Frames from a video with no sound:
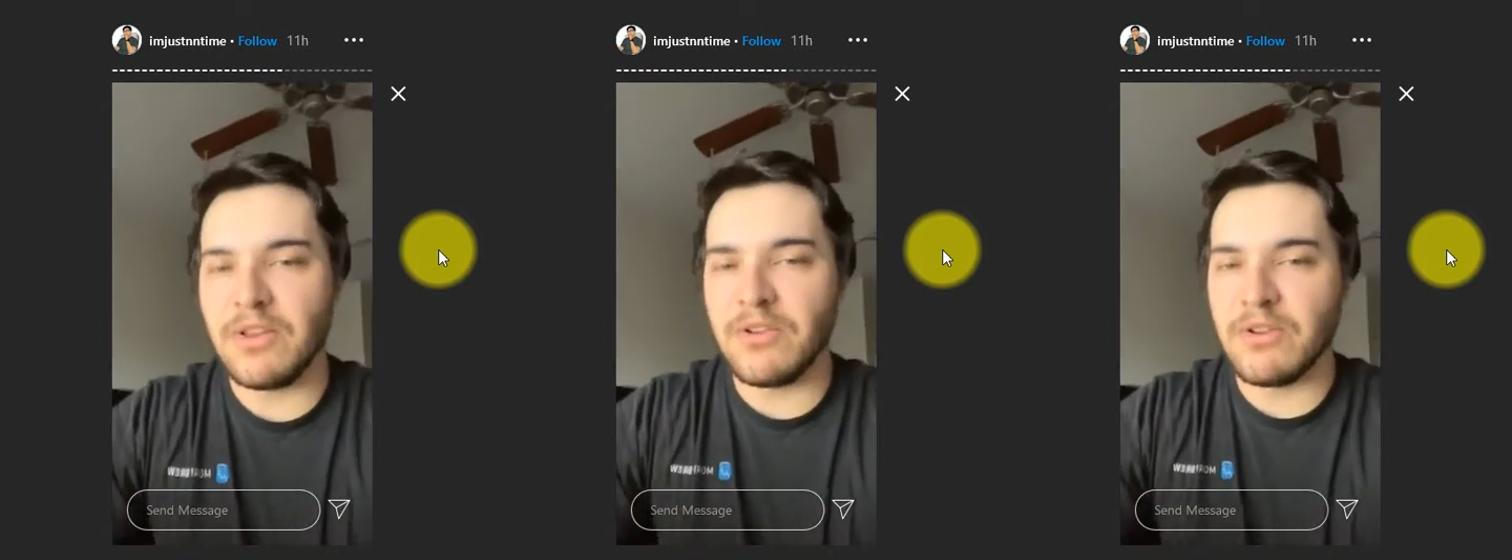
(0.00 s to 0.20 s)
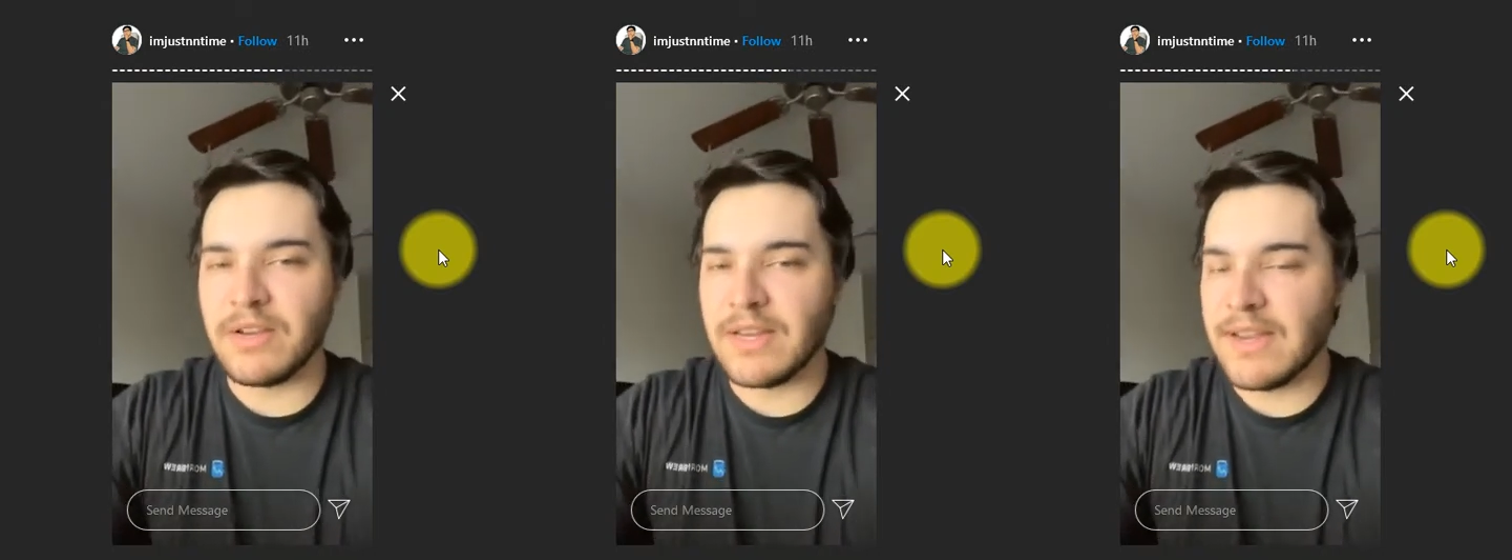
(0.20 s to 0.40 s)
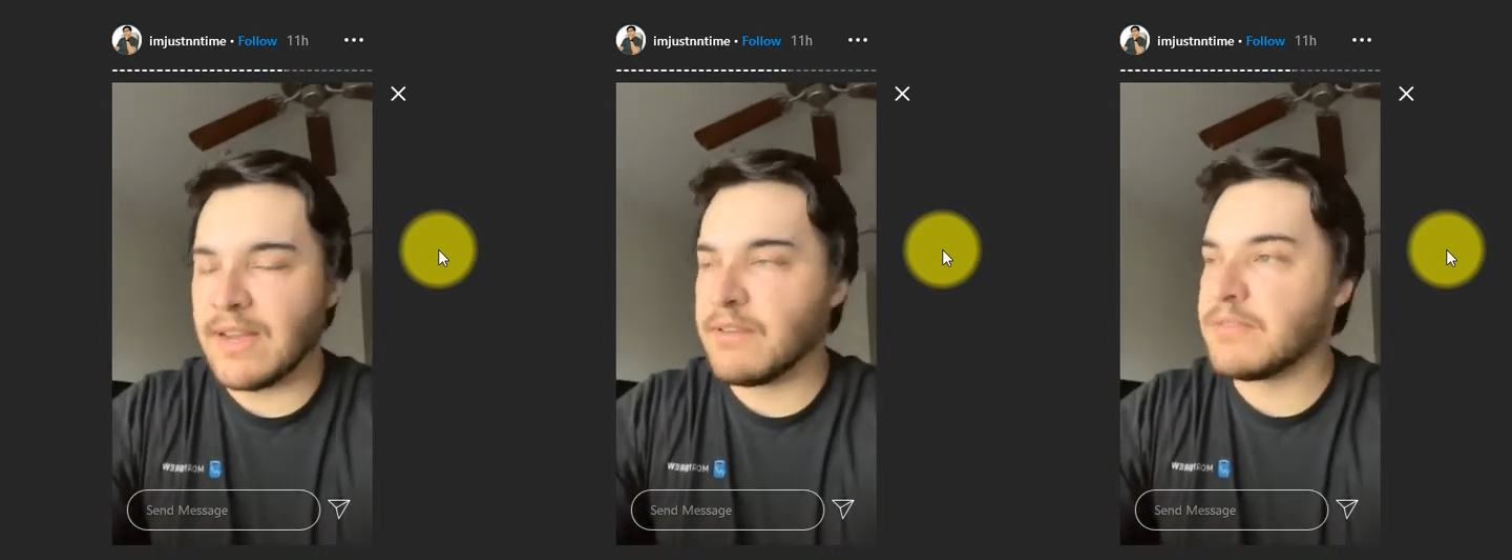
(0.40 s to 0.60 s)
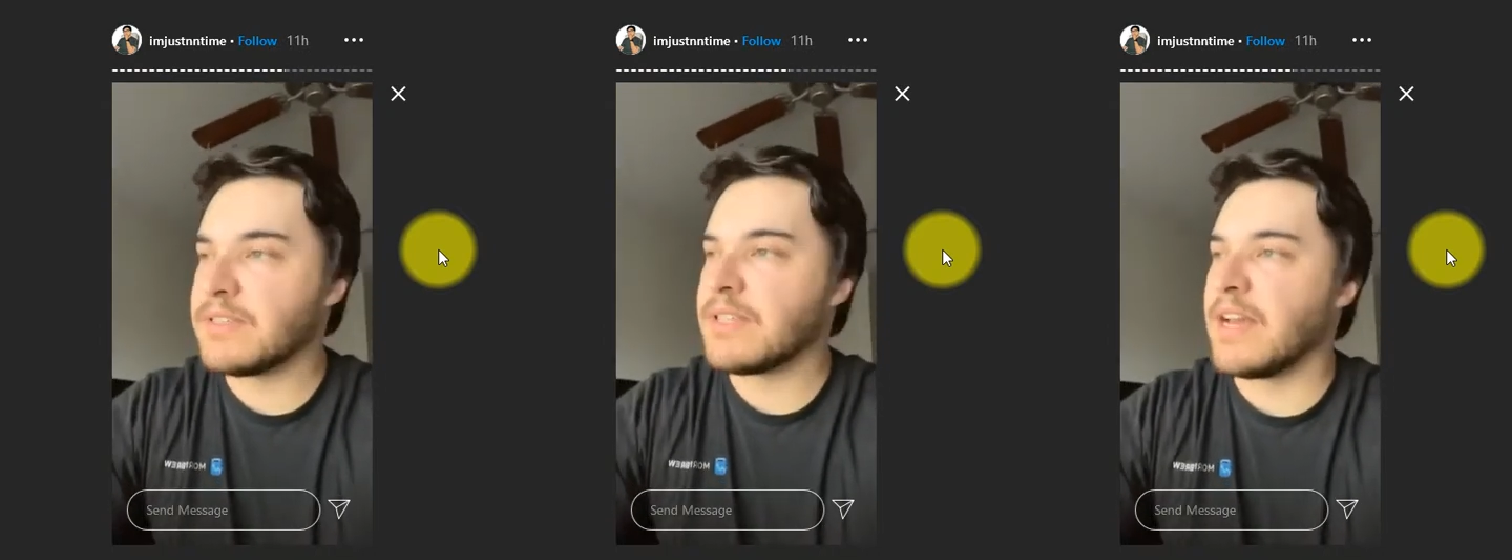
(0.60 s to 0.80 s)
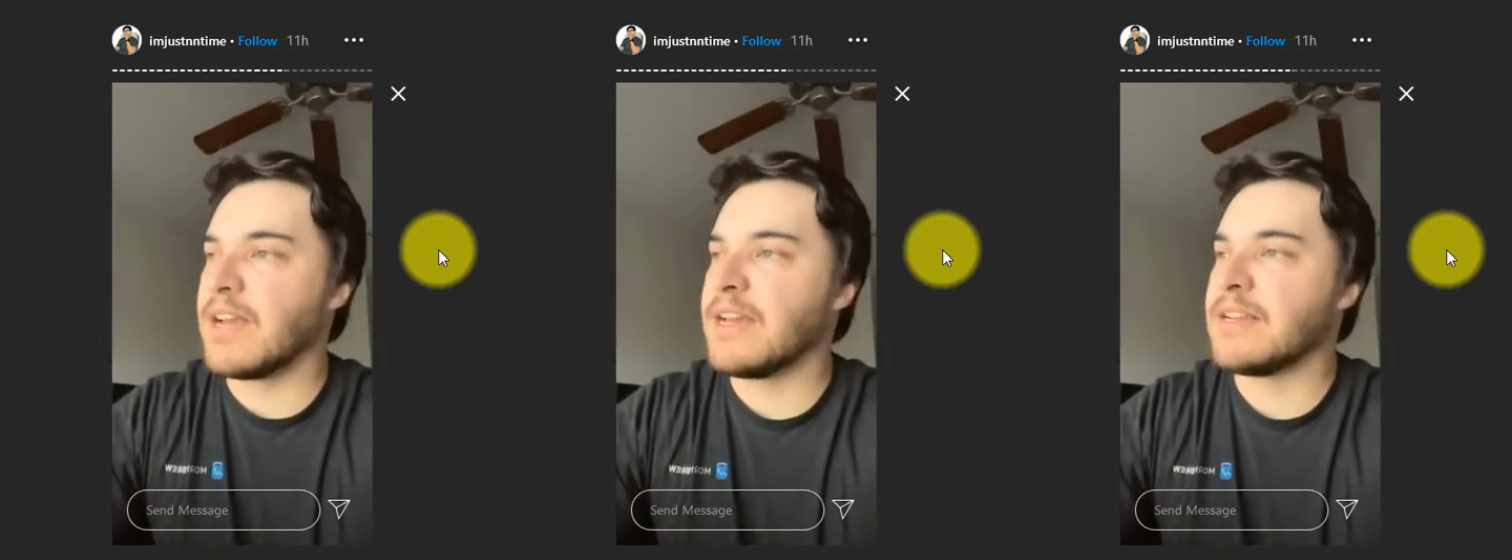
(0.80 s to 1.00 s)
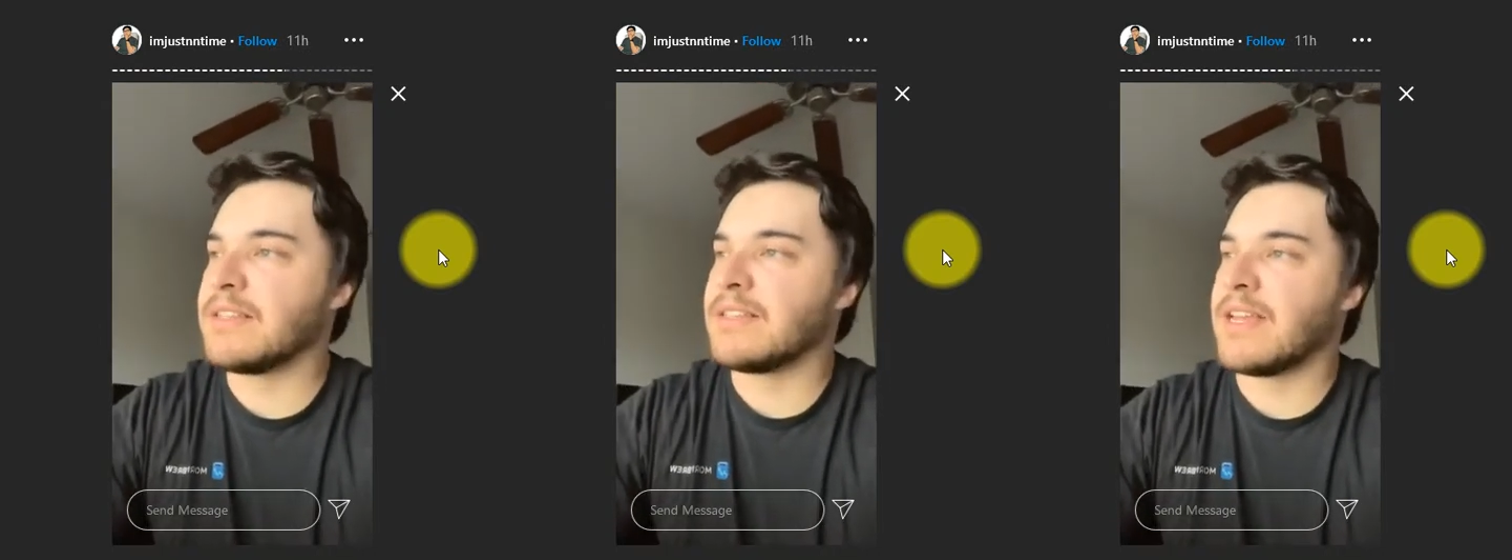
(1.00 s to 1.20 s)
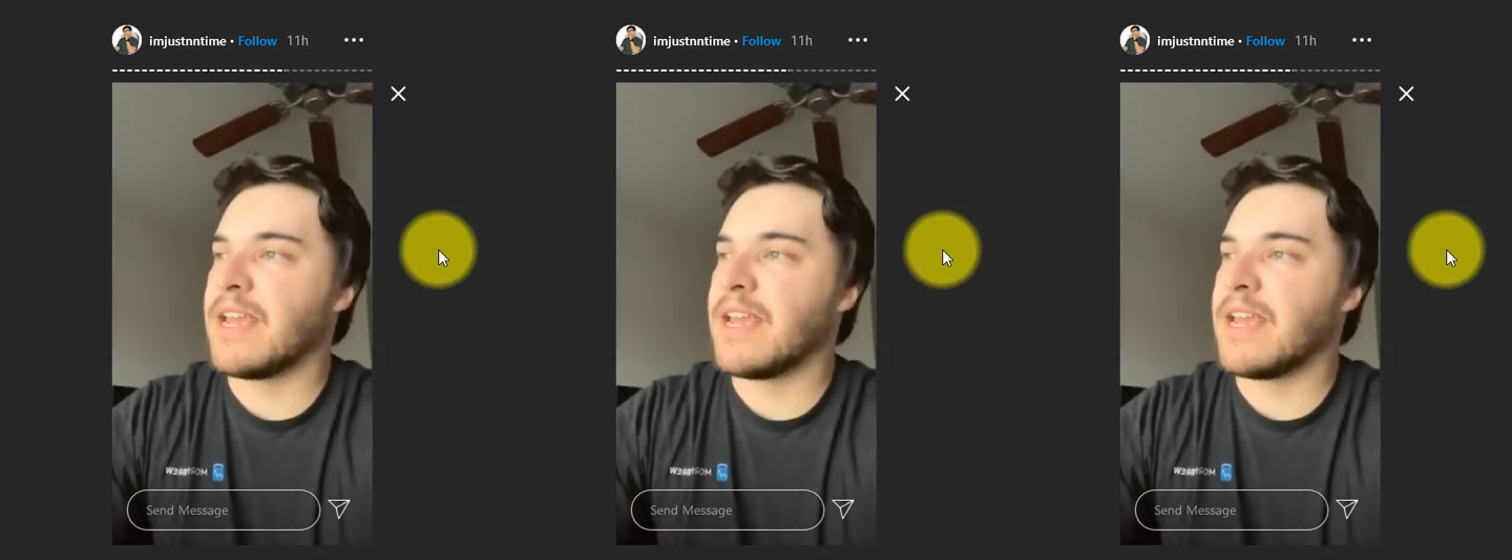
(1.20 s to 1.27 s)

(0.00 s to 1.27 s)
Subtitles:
your account size